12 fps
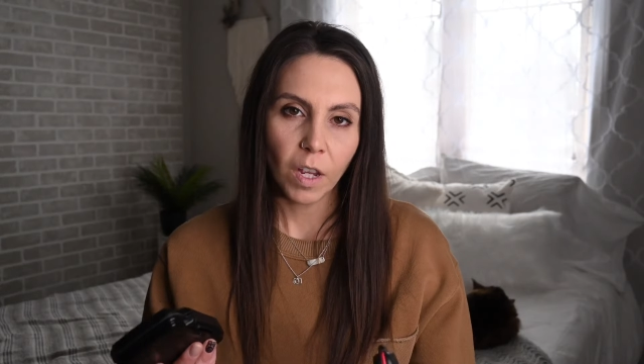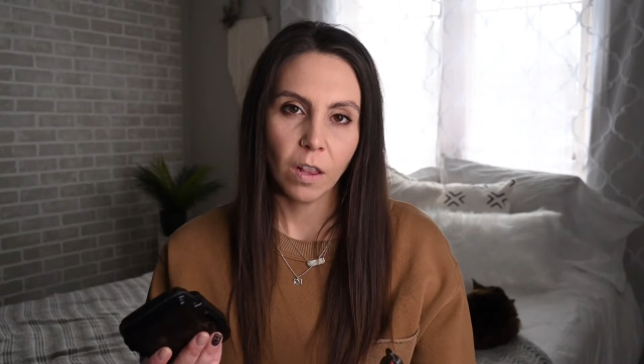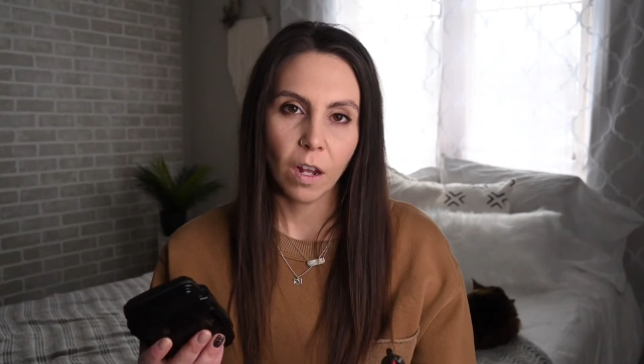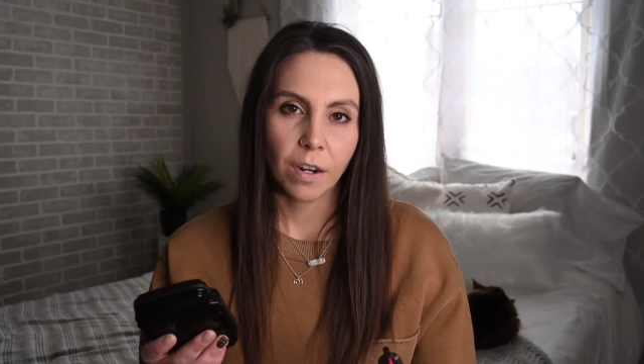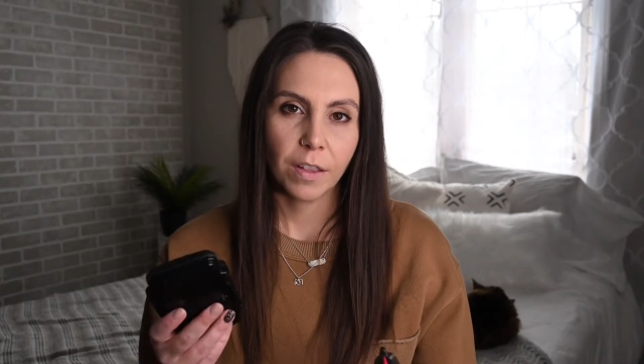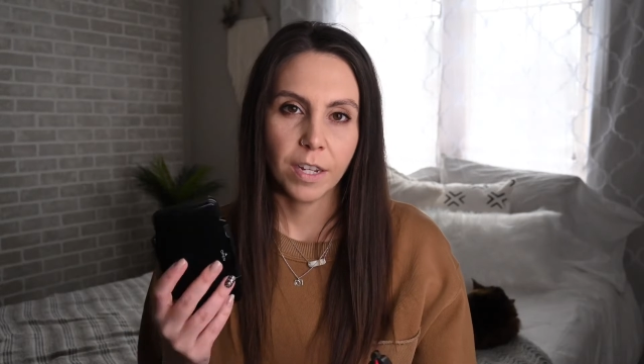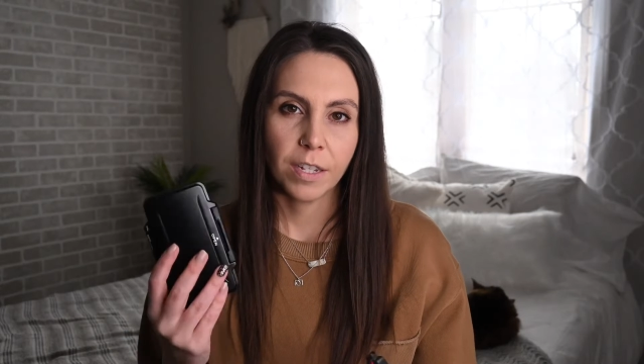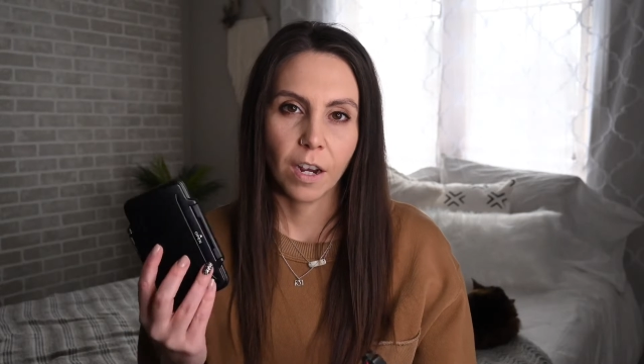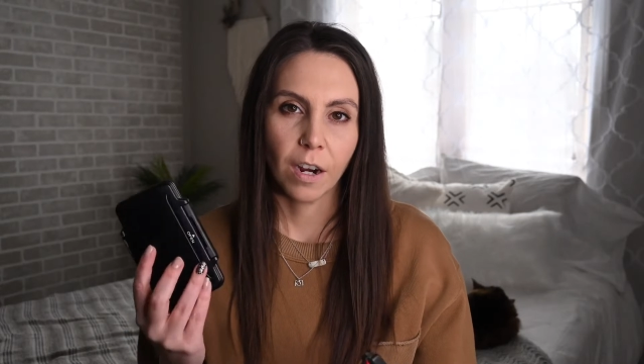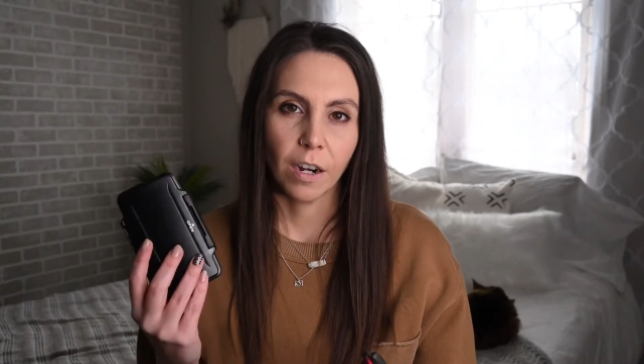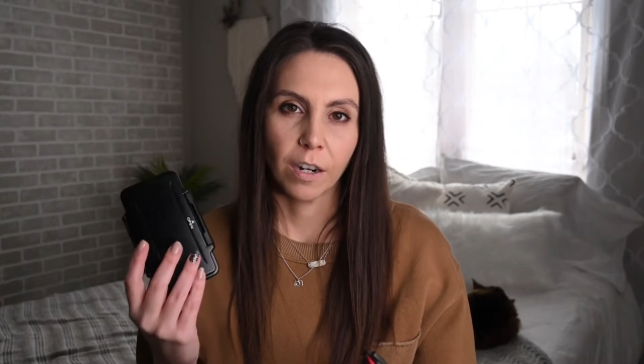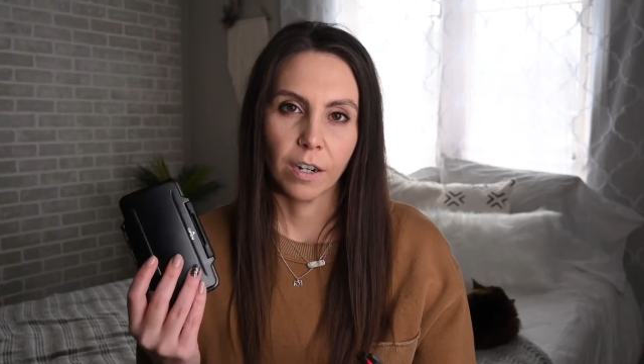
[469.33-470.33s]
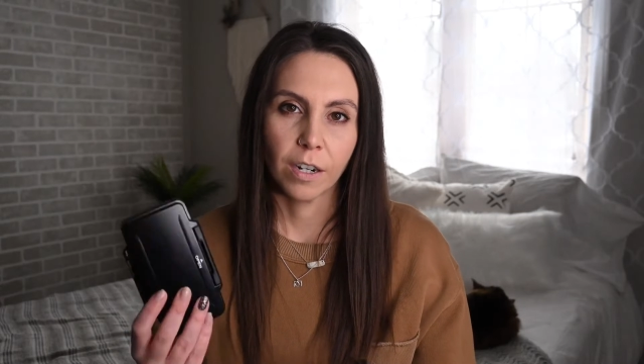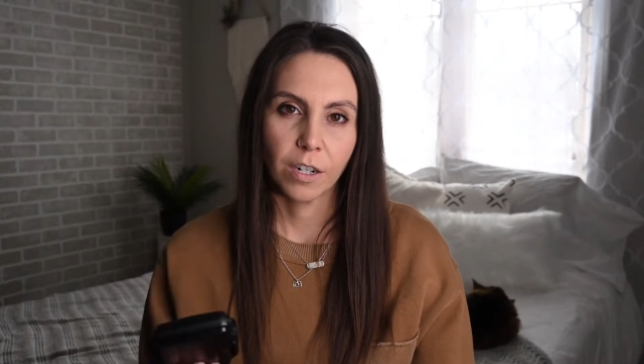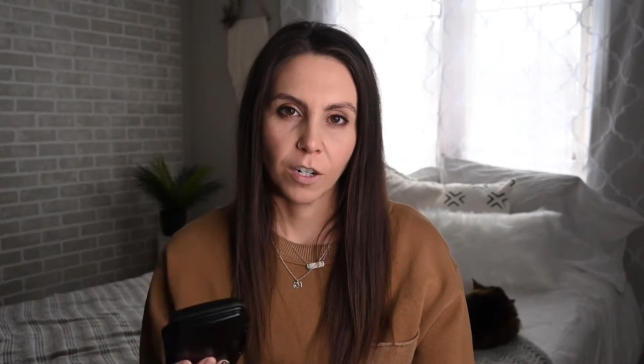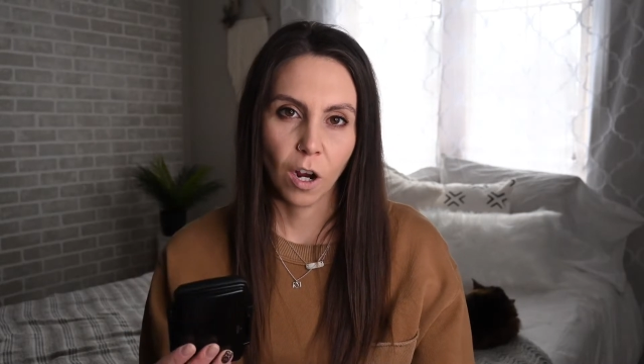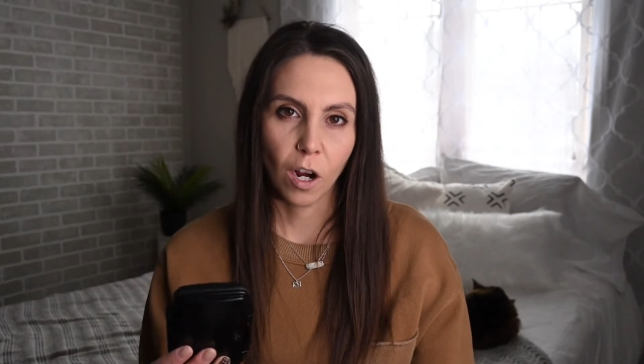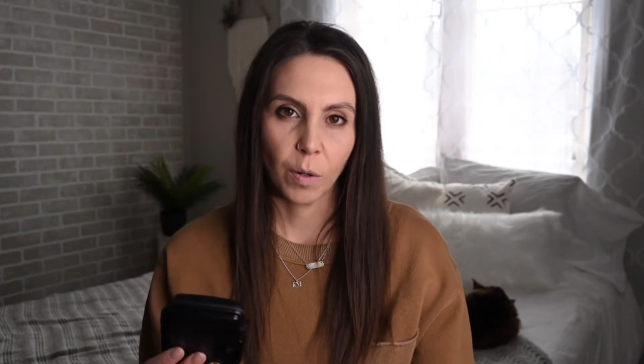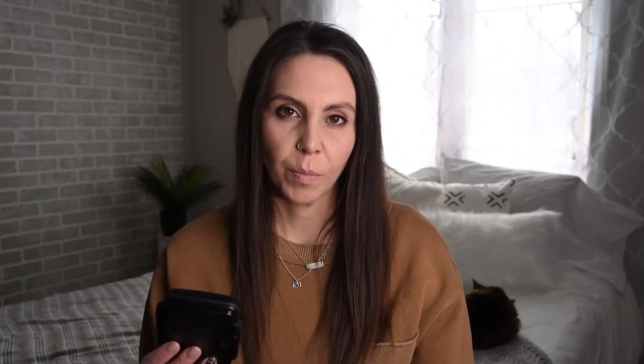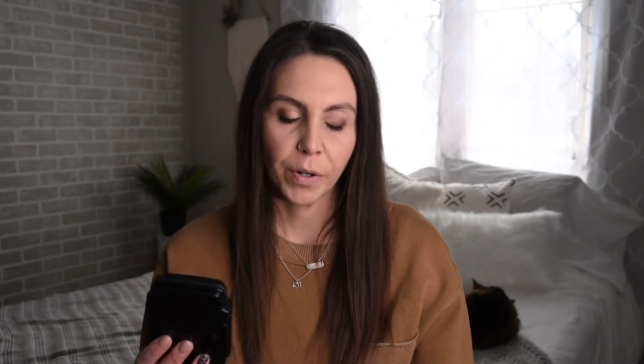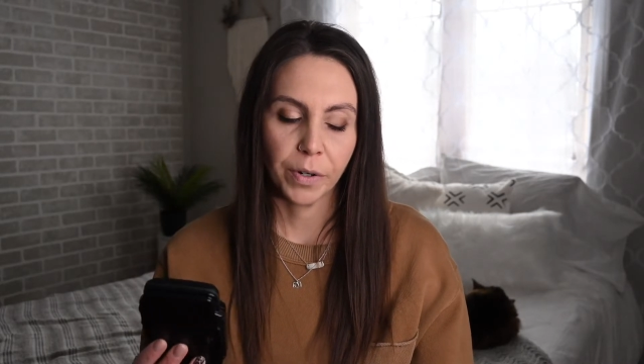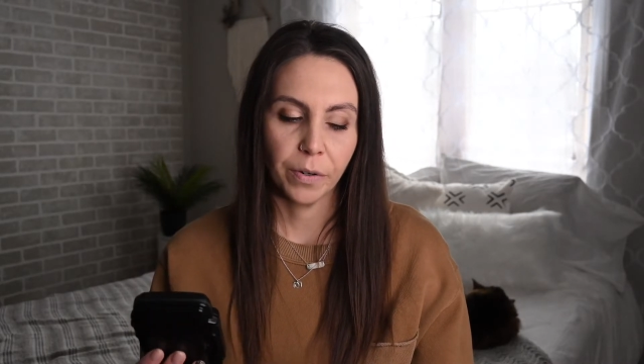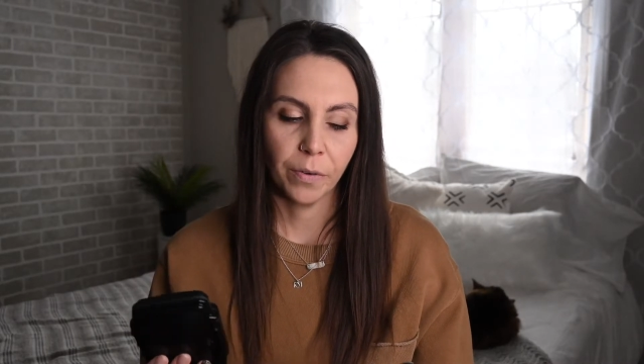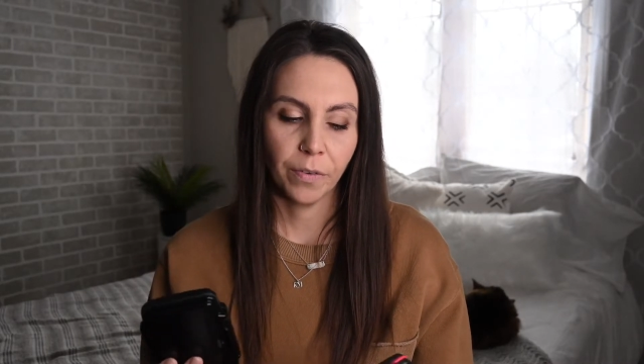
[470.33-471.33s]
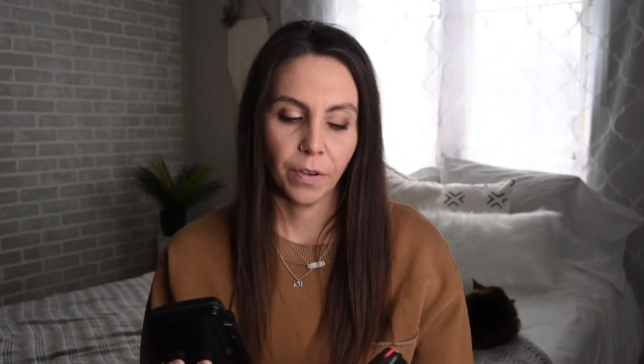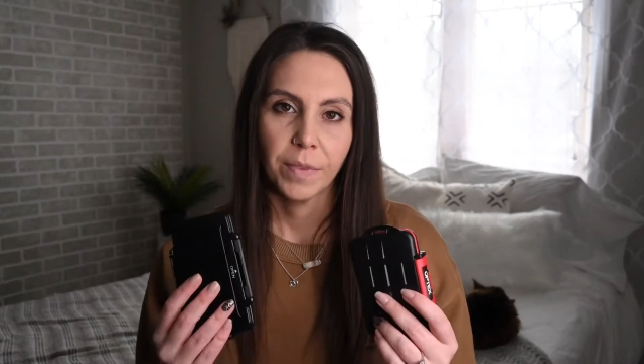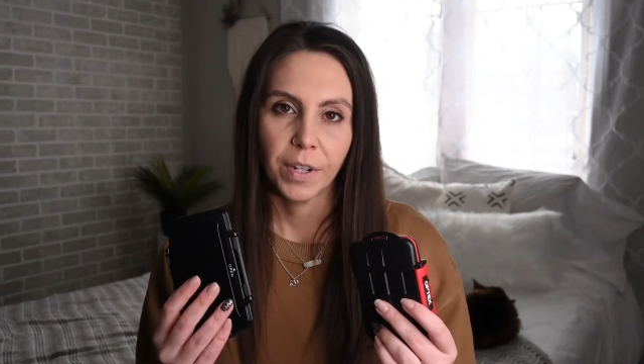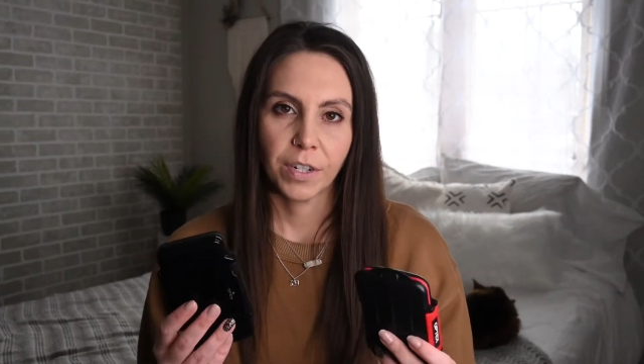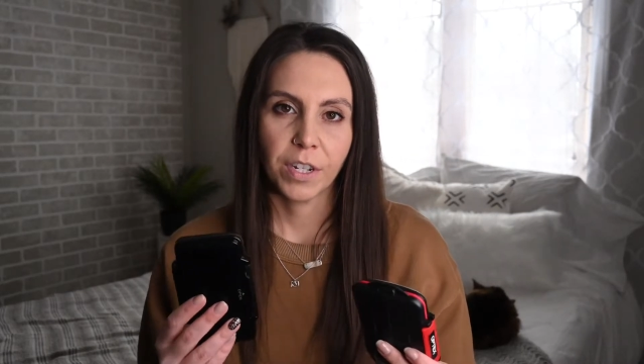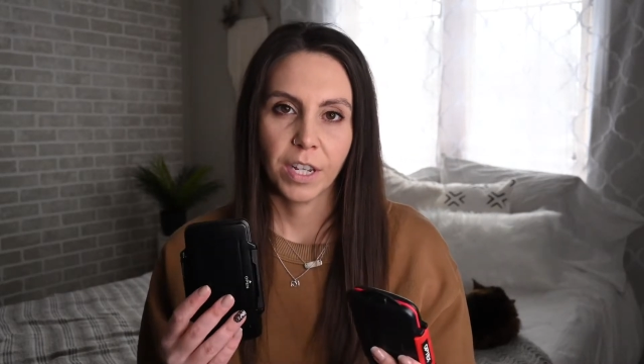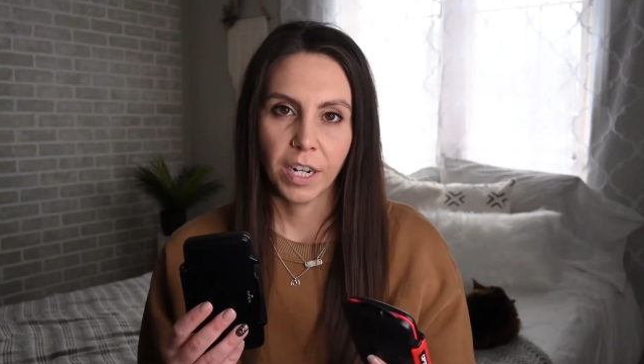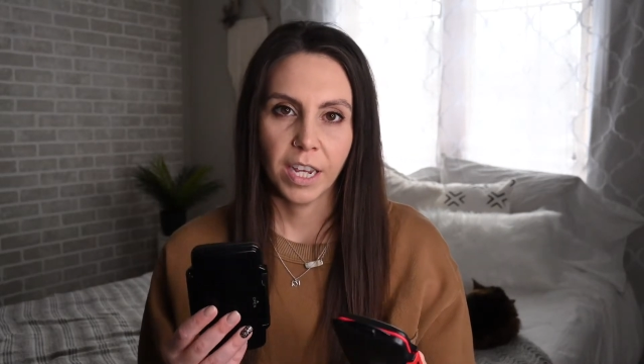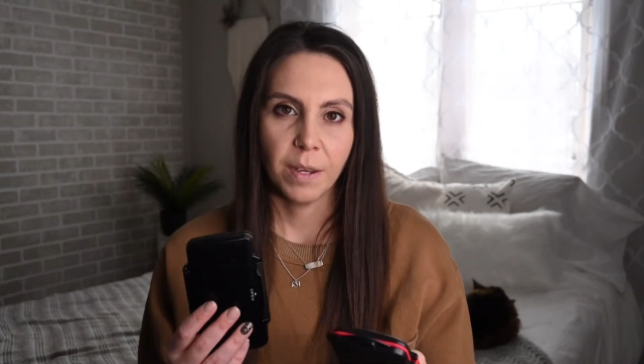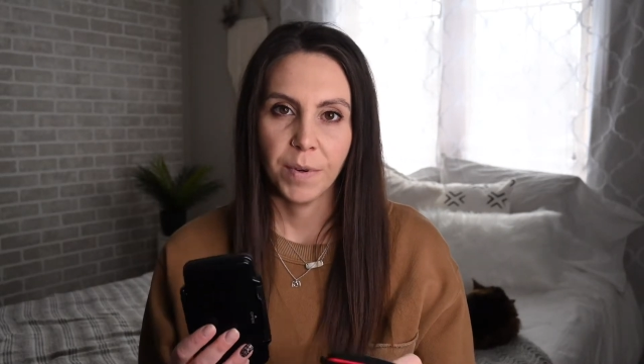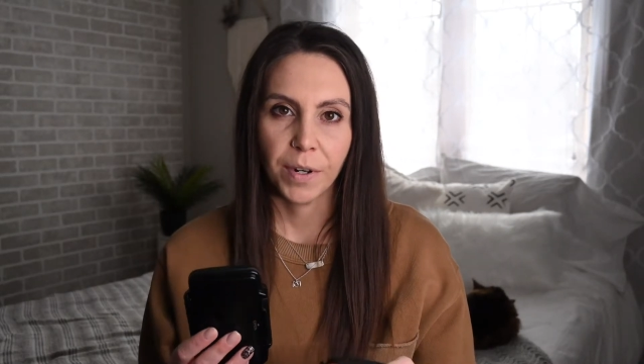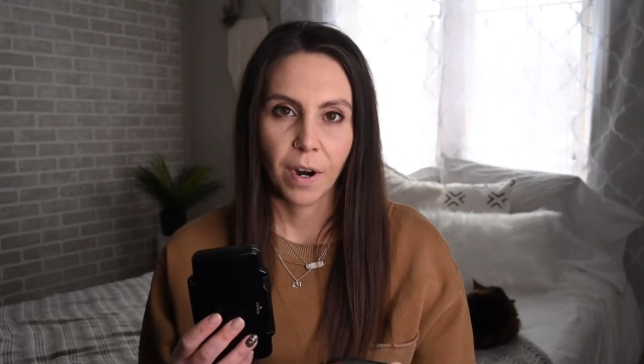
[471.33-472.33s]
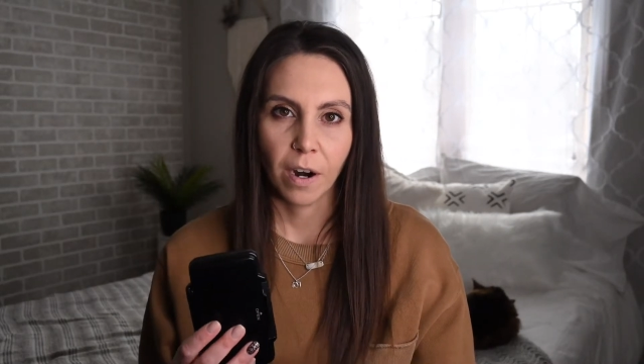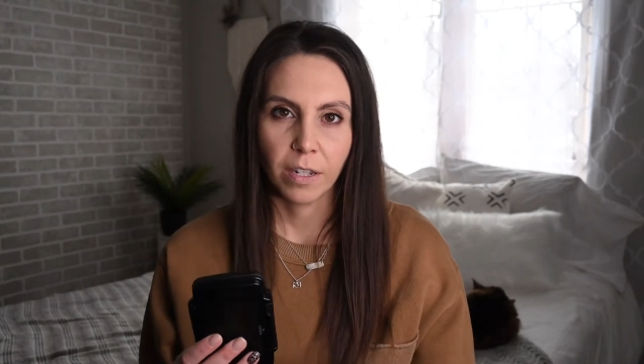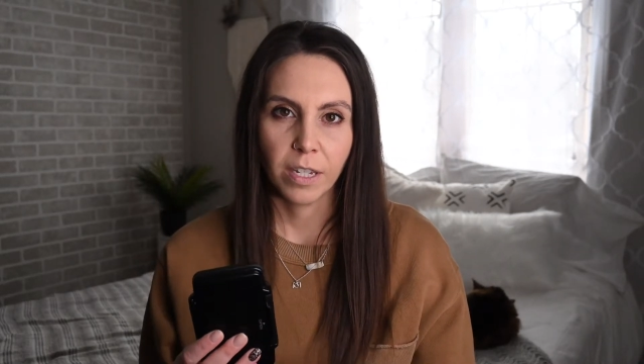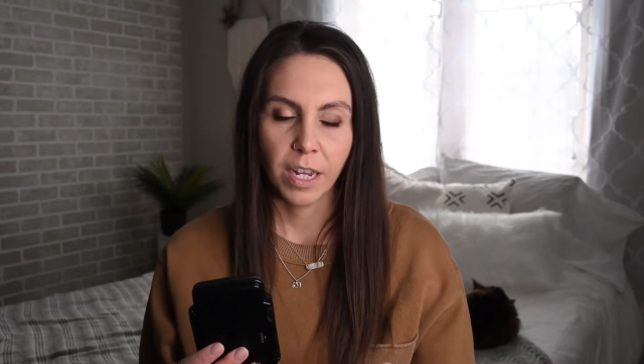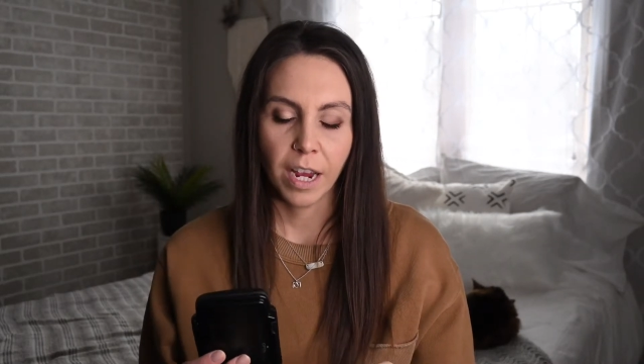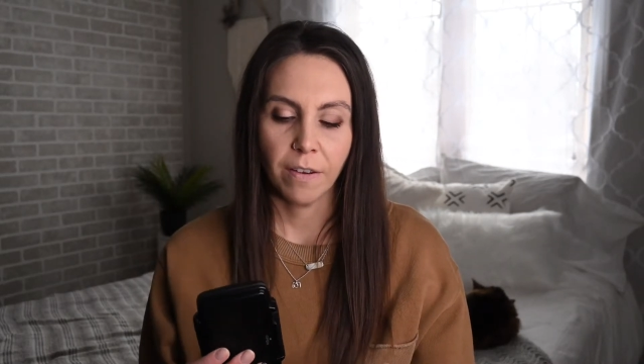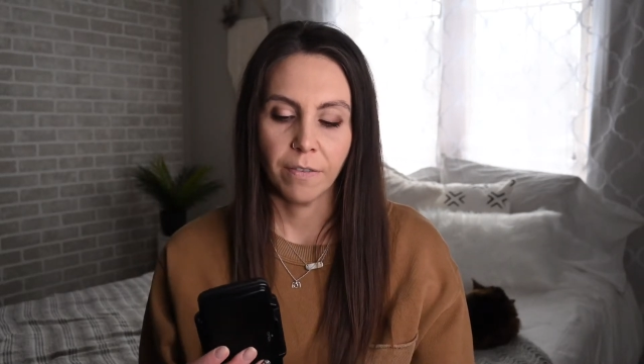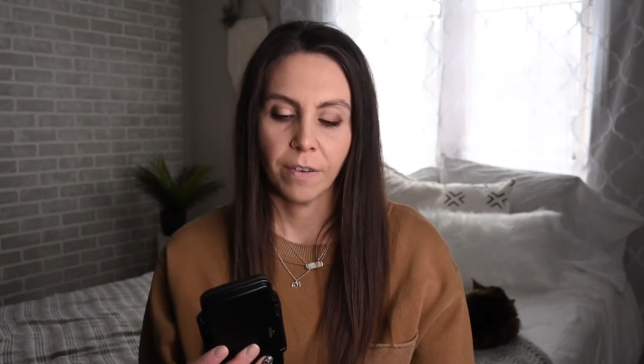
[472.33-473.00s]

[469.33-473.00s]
A lot of these are shock proof. They're just going to keep your cards safe.